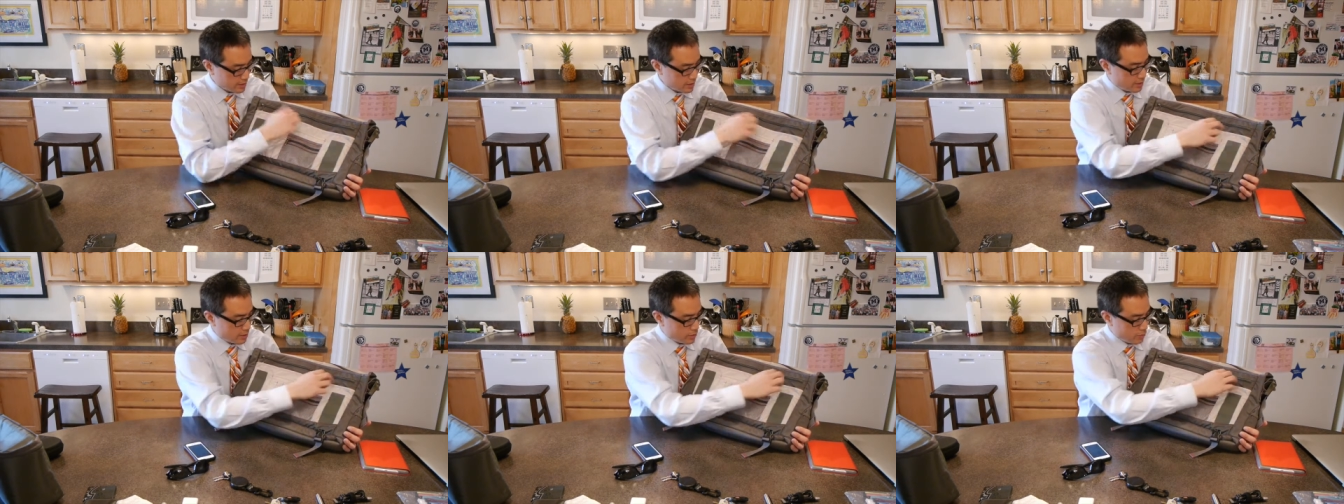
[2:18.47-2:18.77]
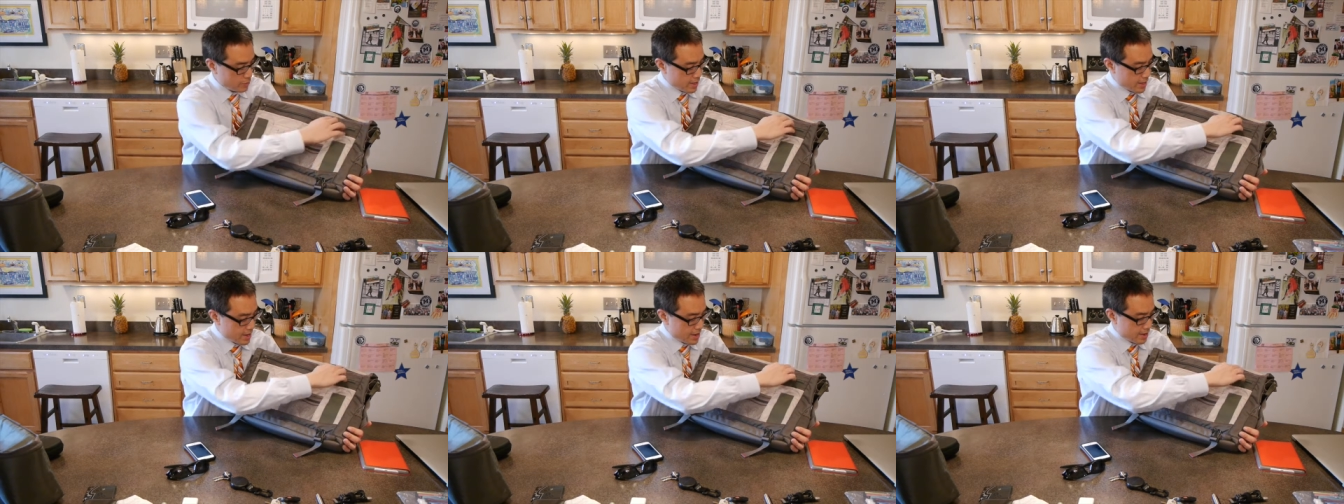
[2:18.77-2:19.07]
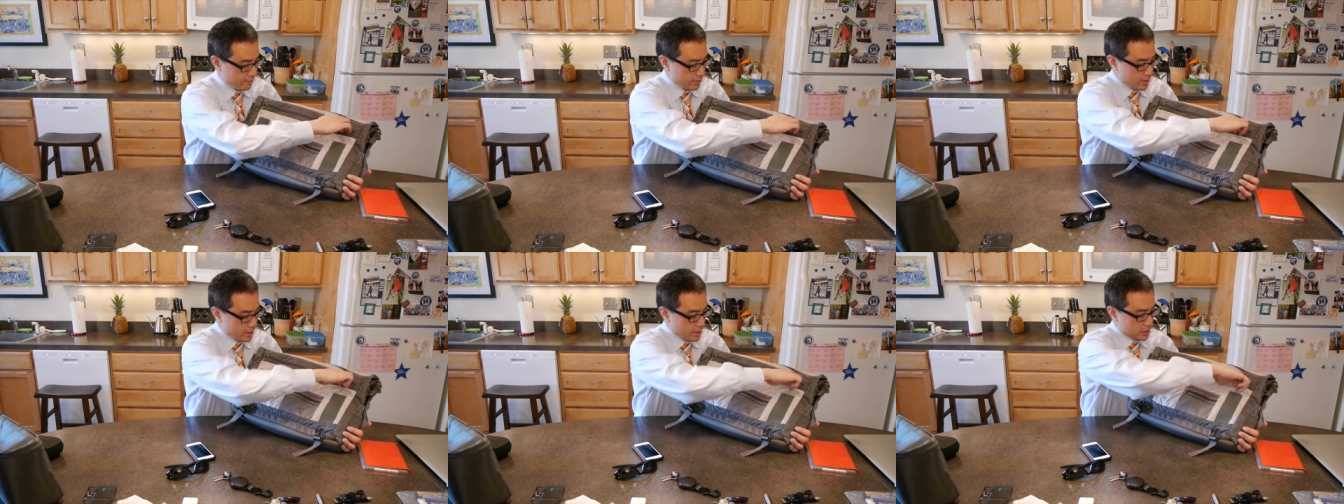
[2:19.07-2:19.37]
here we
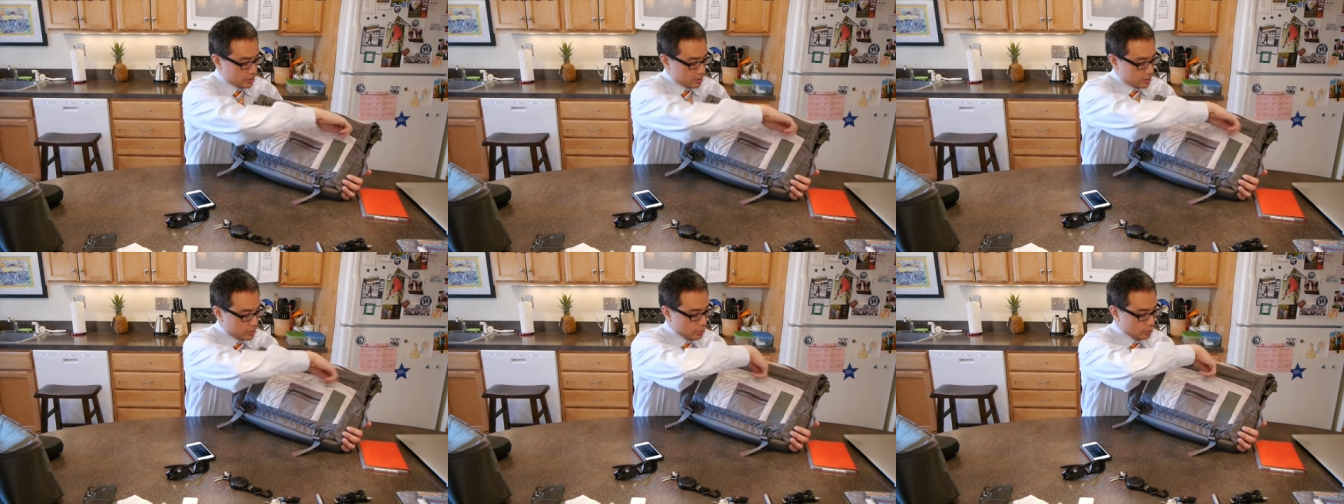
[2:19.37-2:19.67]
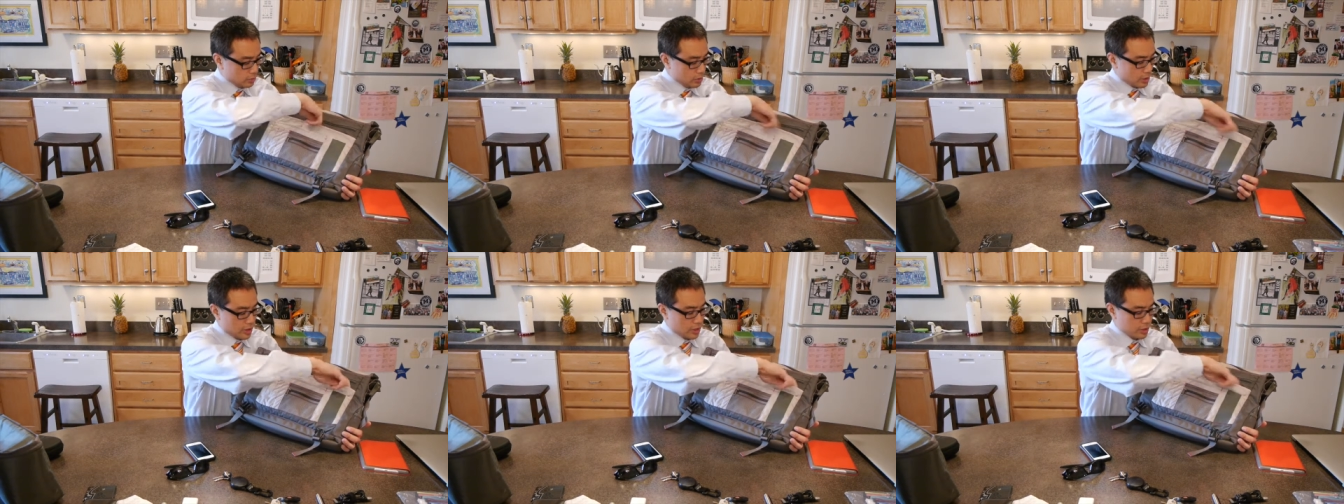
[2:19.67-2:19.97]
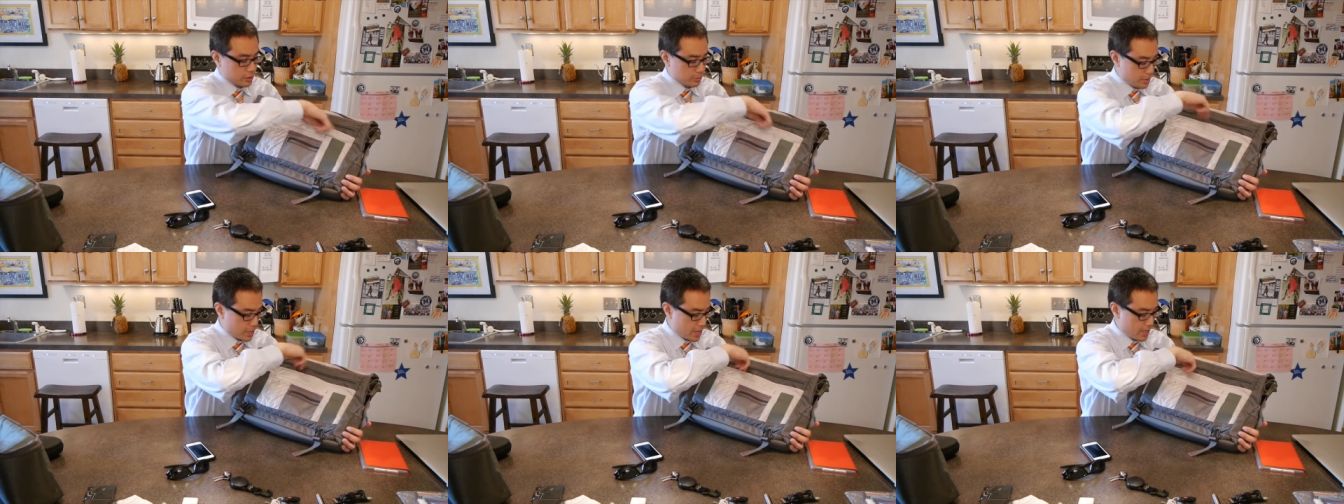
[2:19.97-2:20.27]
have two
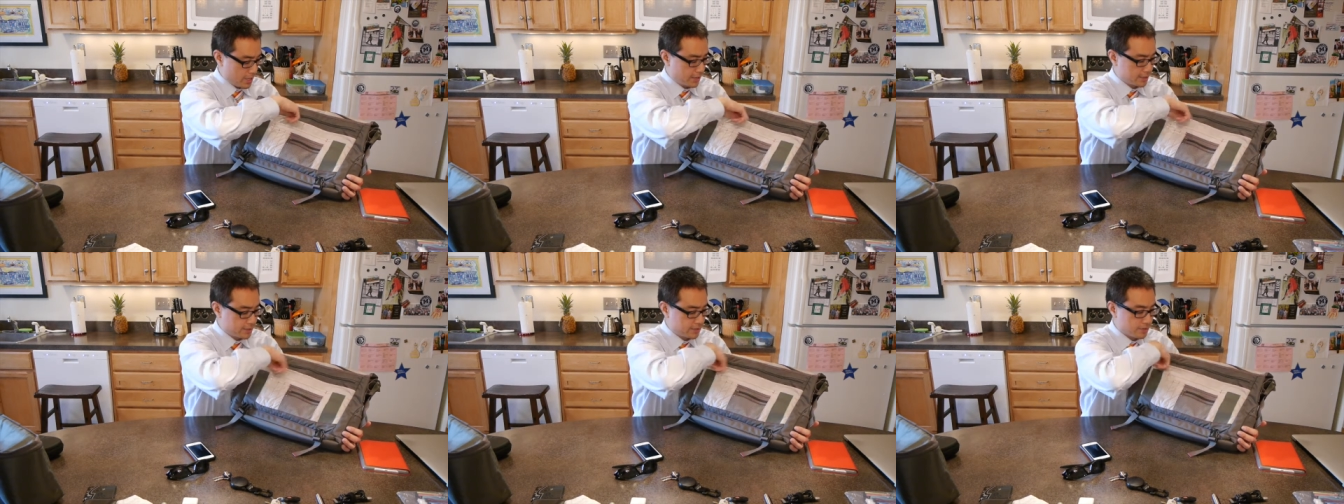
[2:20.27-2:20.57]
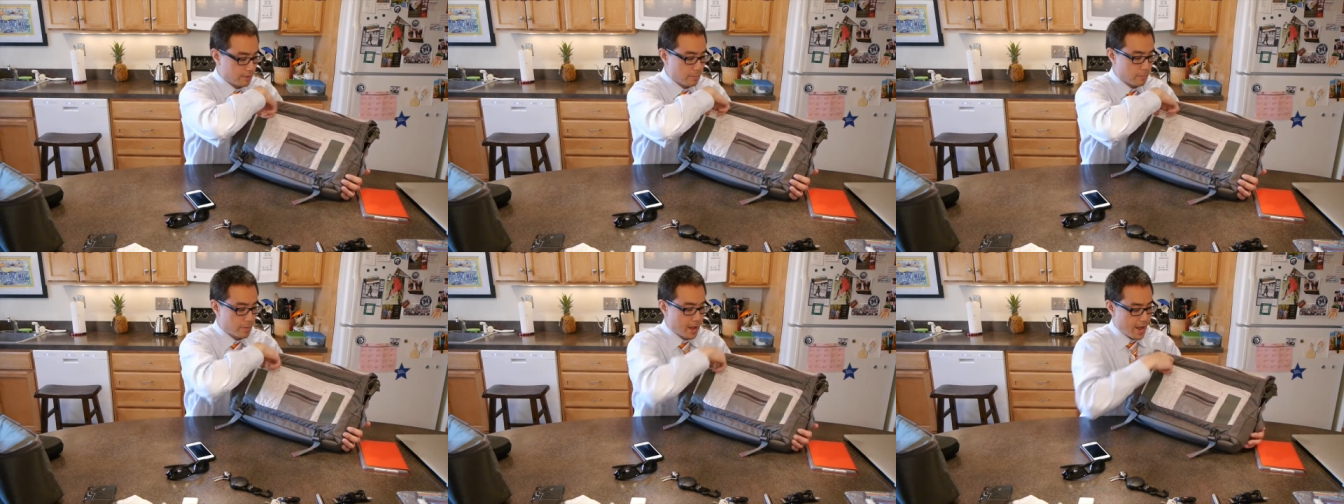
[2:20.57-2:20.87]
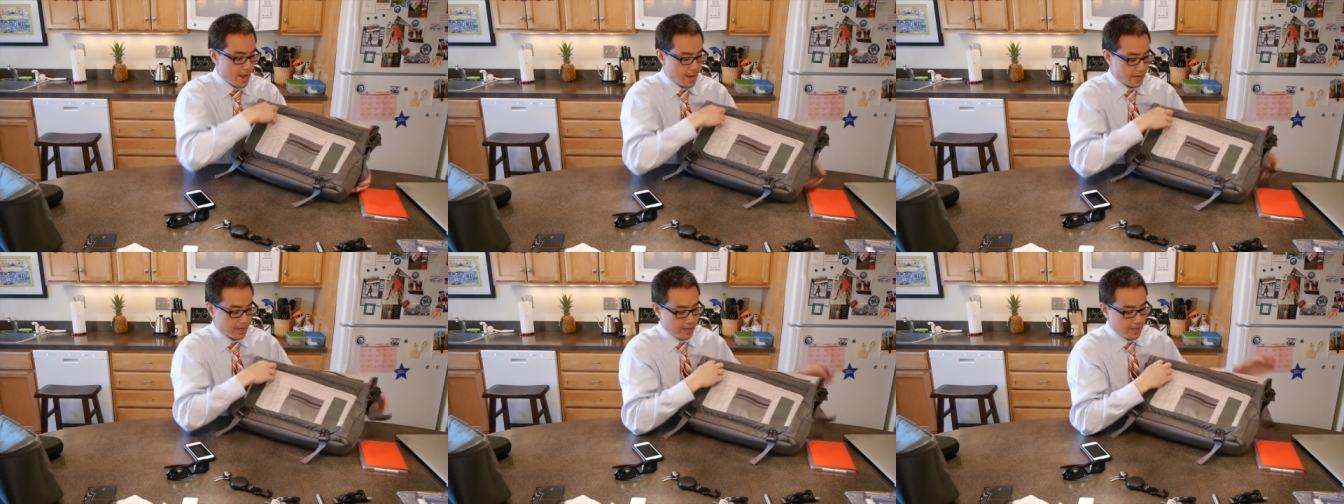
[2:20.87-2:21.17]
large pockets in the
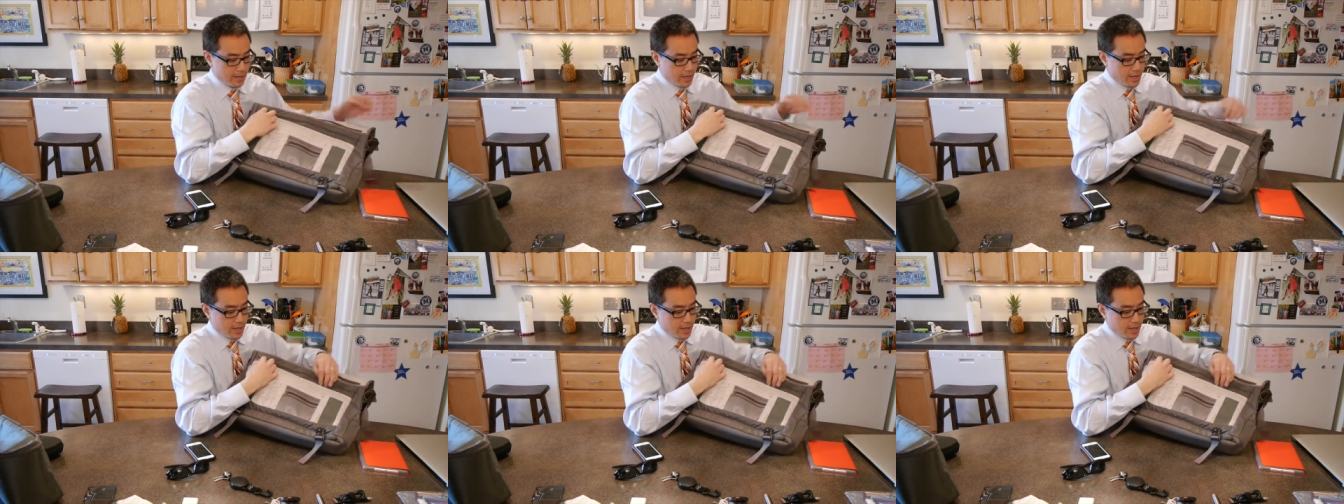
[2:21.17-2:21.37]
back,